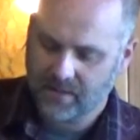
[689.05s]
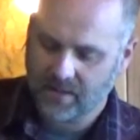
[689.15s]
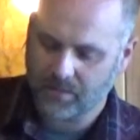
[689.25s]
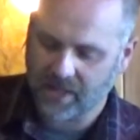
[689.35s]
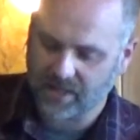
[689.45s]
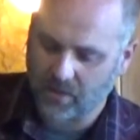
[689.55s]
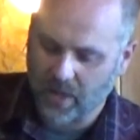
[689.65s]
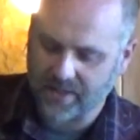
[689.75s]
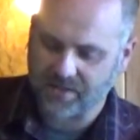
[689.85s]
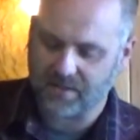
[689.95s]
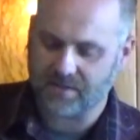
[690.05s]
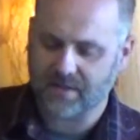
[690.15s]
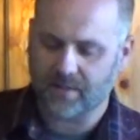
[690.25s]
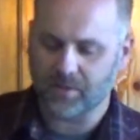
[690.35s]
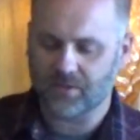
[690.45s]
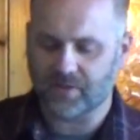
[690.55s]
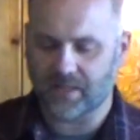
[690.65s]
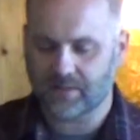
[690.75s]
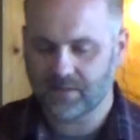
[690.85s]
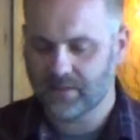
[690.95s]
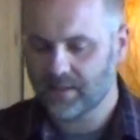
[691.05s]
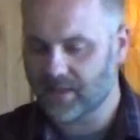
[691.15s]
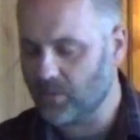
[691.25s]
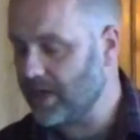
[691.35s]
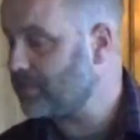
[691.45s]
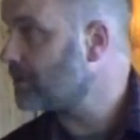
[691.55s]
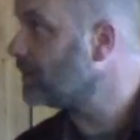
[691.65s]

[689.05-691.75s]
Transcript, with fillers: and began to wash the disciples' feet and wiped